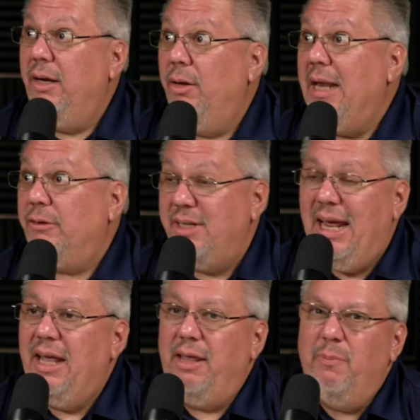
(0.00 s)
Now
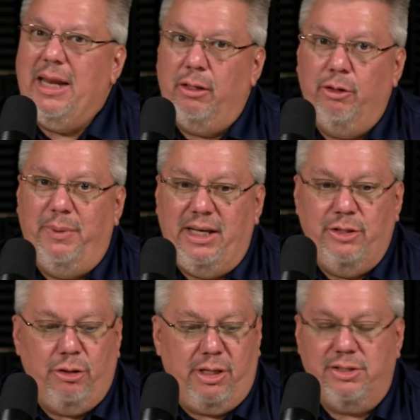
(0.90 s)
today they've made it a little bit
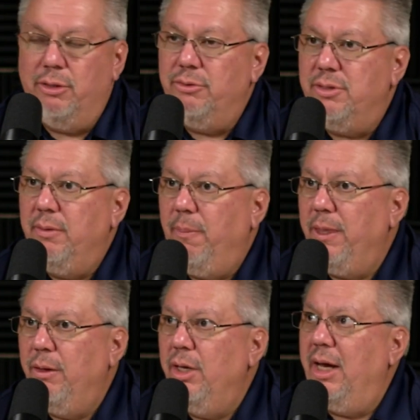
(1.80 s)
easier because
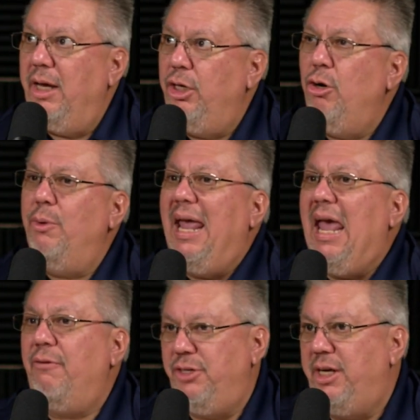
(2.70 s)
you don't
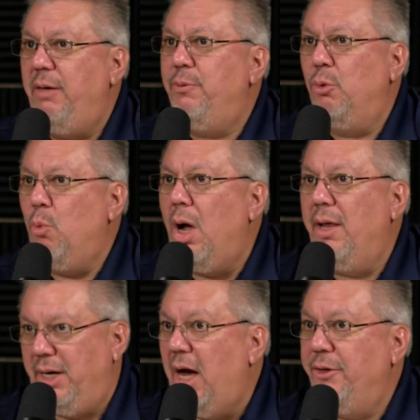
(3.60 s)
have to keep your
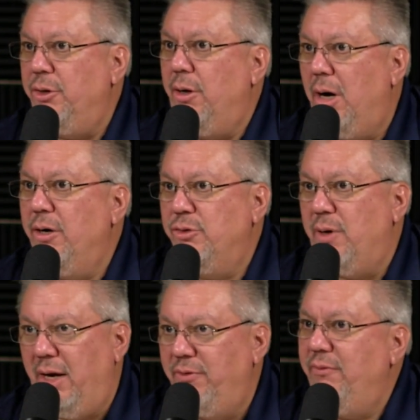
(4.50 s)
wallet on your hard
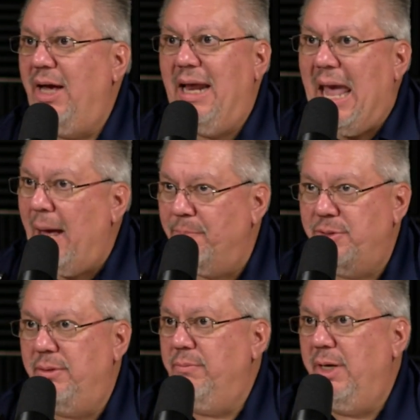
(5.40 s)
drive. You've got
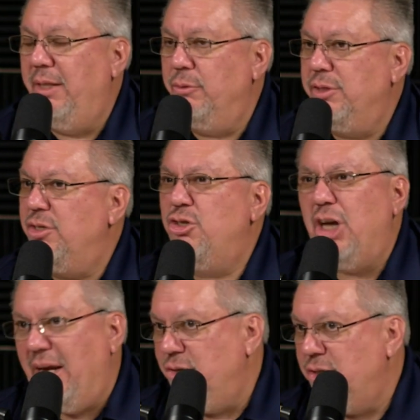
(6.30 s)
apps and there's
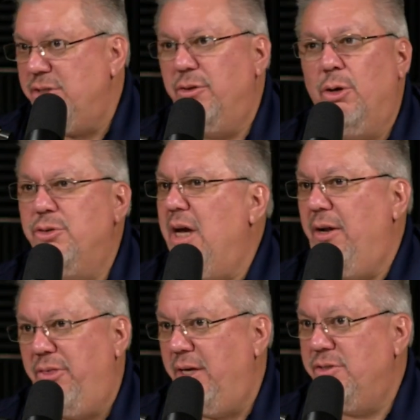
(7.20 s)
exchanges and those kind
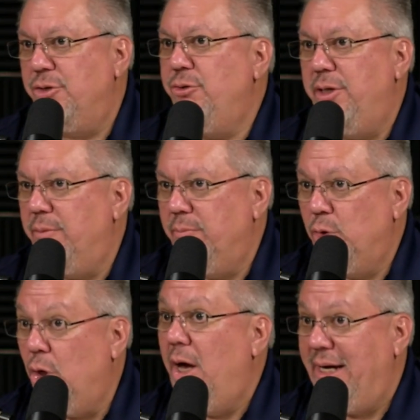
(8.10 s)
of things that you can
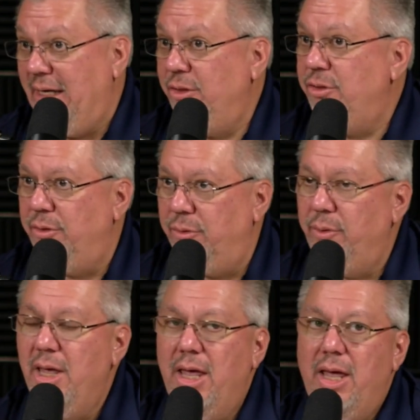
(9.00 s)
log into.
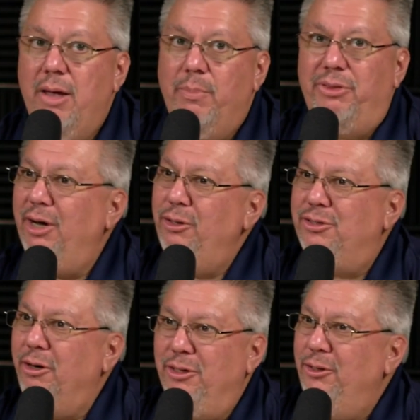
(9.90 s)
But there you
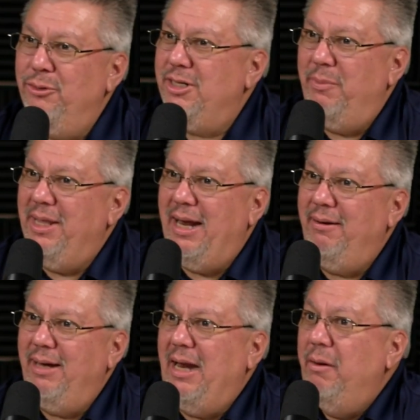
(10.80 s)
start to lose some of that
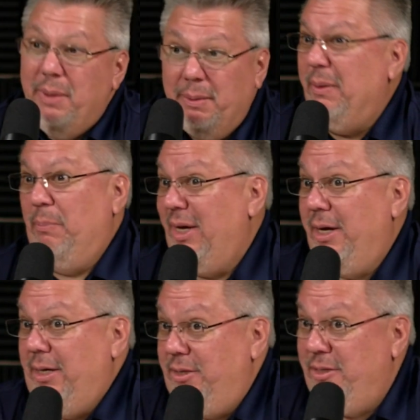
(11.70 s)
anonymity
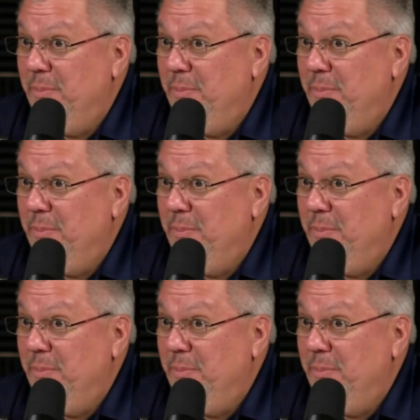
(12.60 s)
because.